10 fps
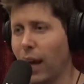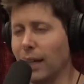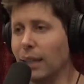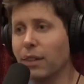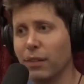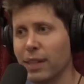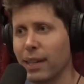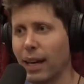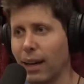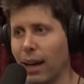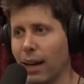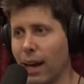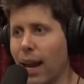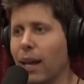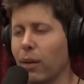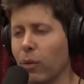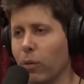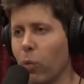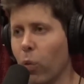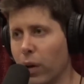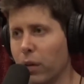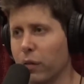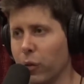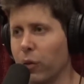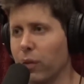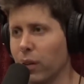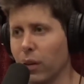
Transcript: And even if it's like net wonderful,